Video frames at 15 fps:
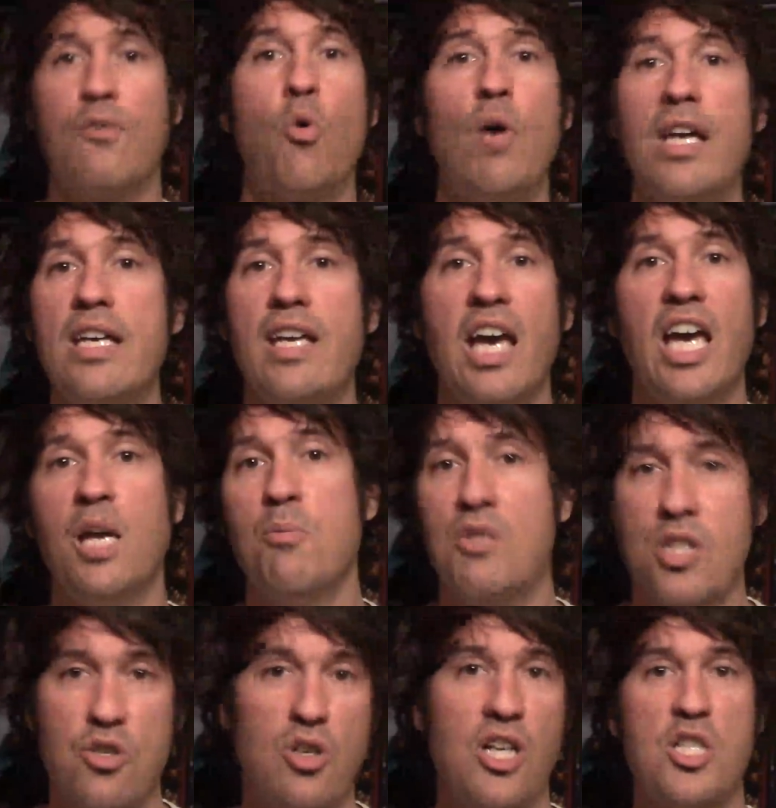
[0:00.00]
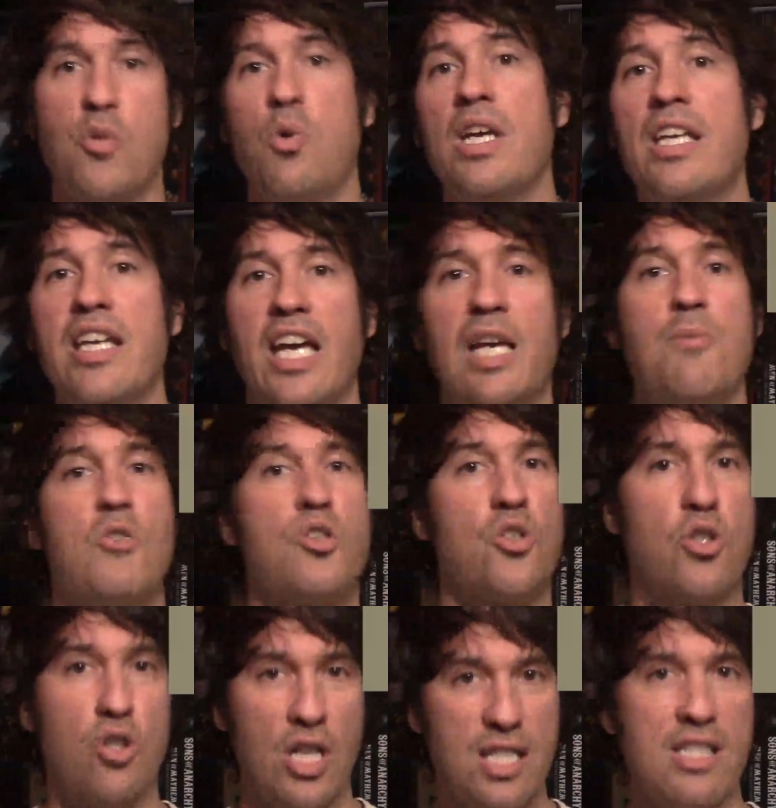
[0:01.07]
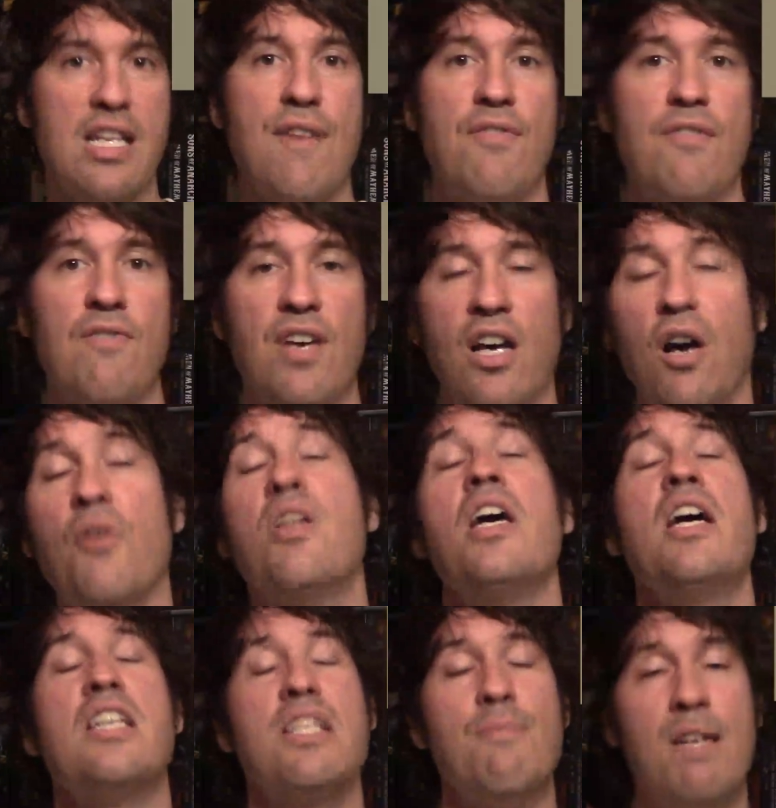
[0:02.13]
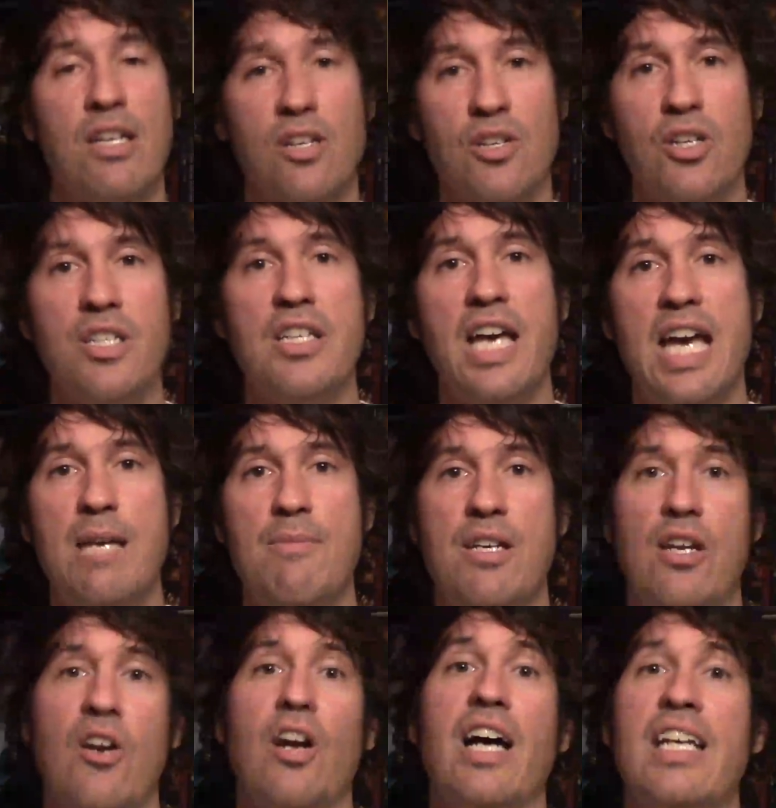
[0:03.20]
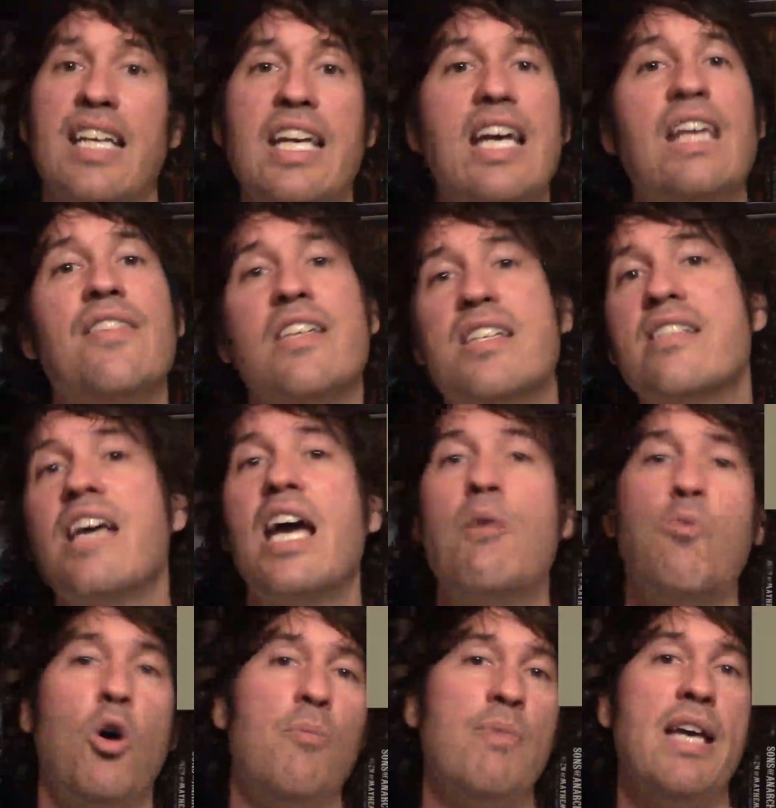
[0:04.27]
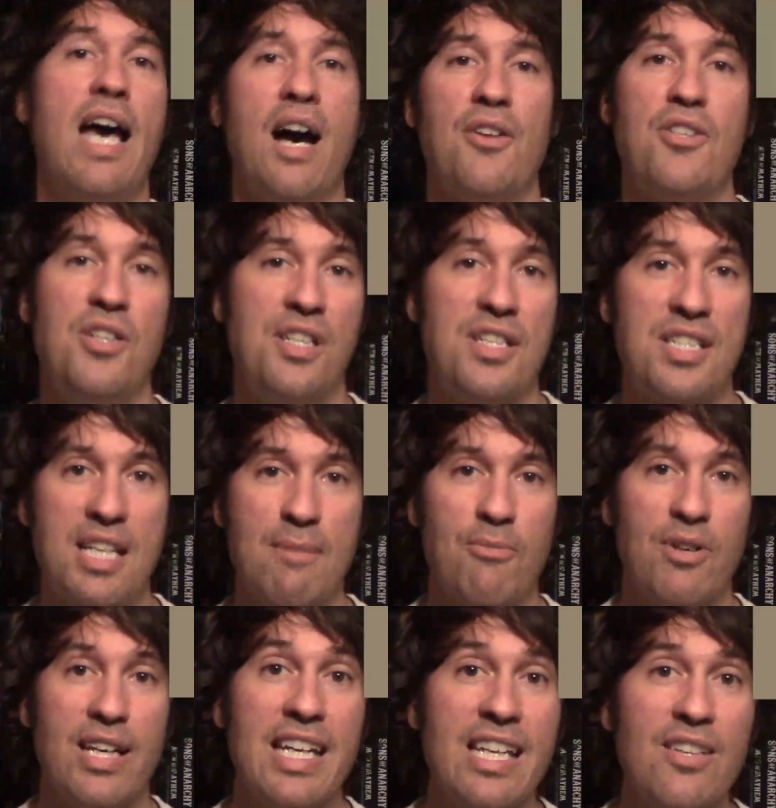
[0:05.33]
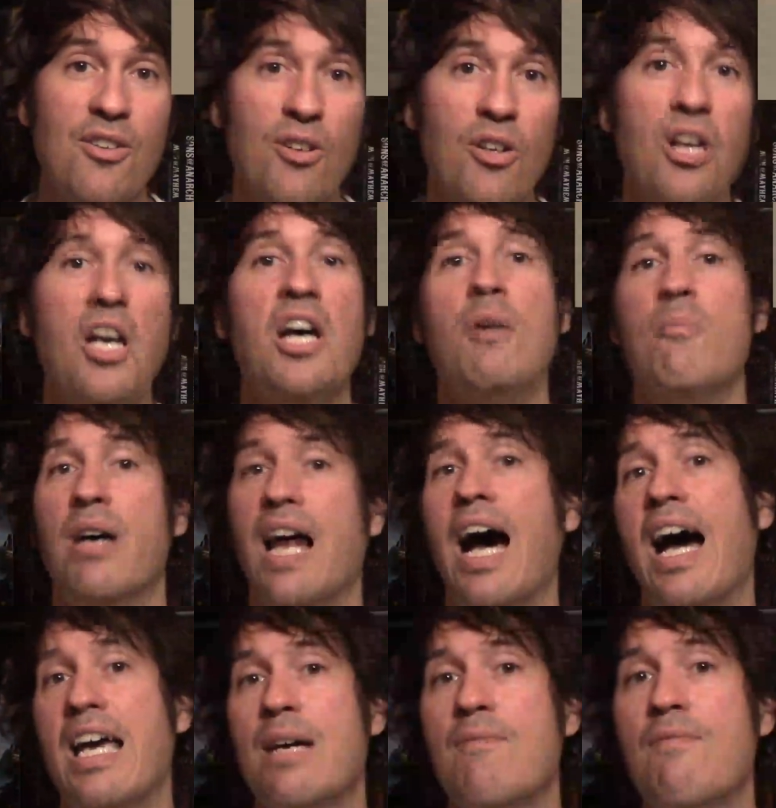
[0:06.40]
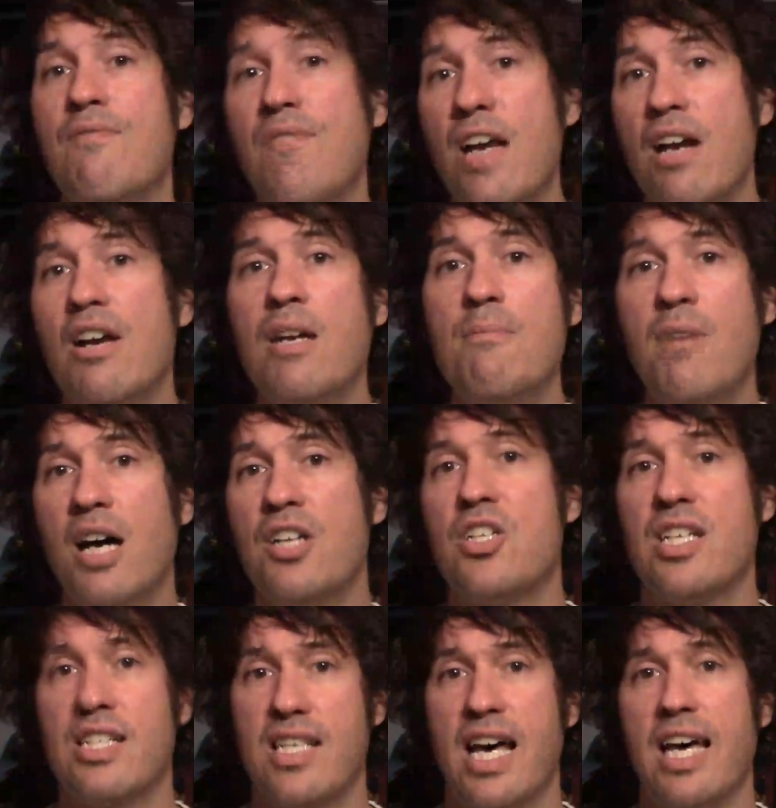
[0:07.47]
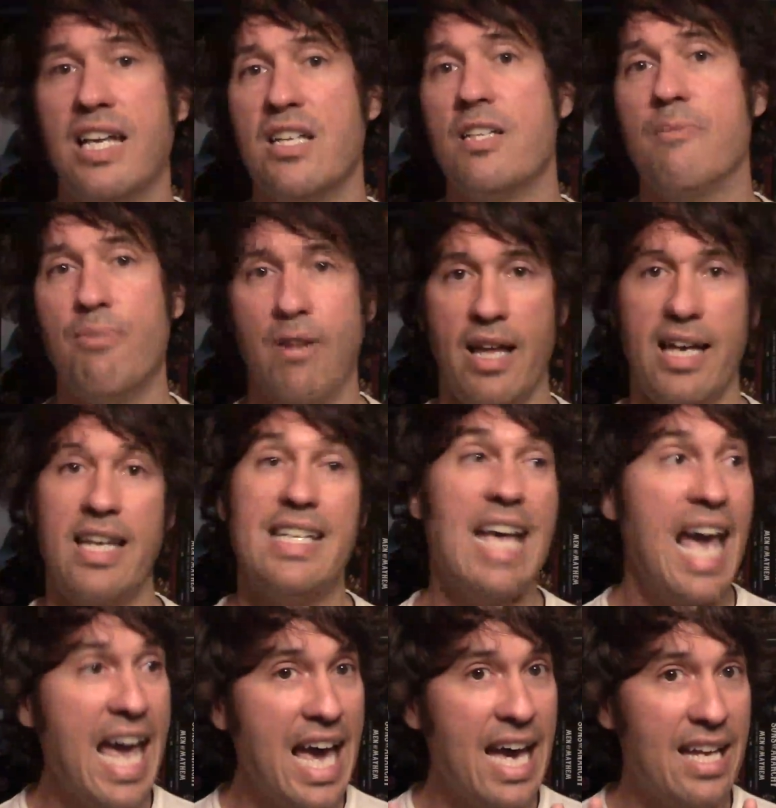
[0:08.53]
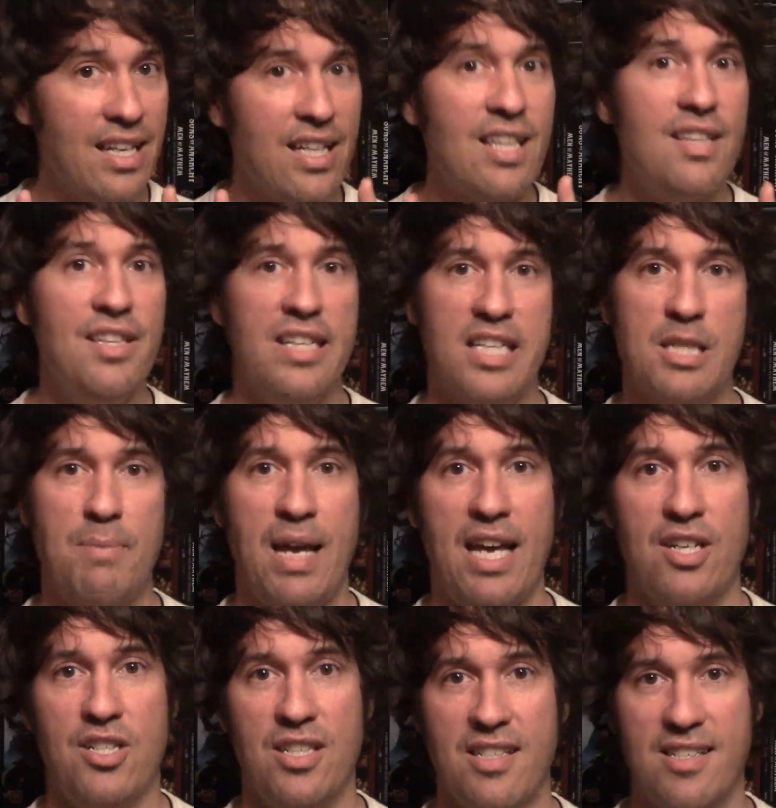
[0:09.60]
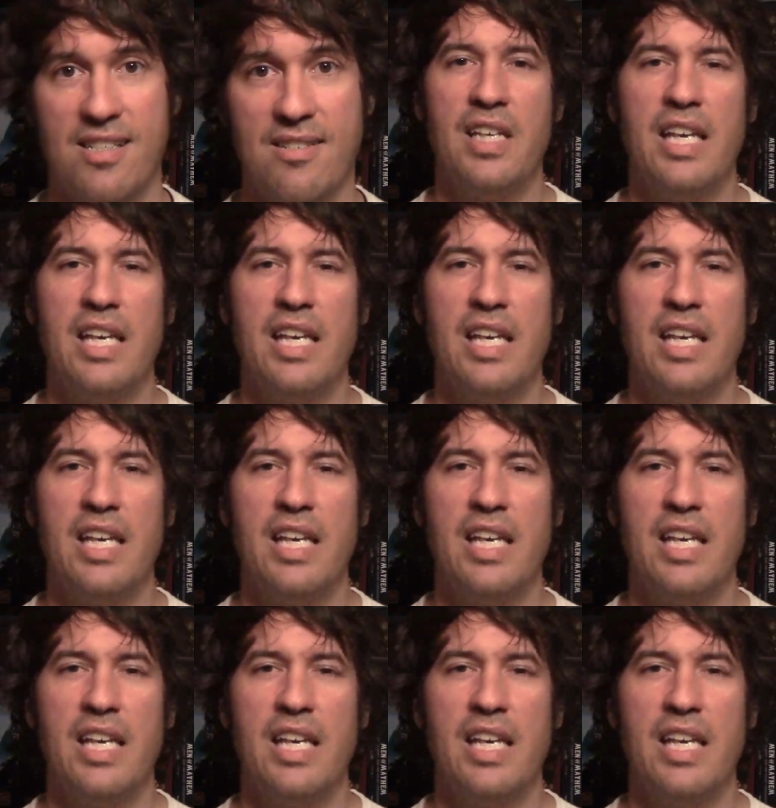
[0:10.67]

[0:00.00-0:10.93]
Queen Games. I trust Queen Games. Trust Stefan Feld to make a good game here. Again, this game won't be out to December either, but I am very much excited to play it and the expansions.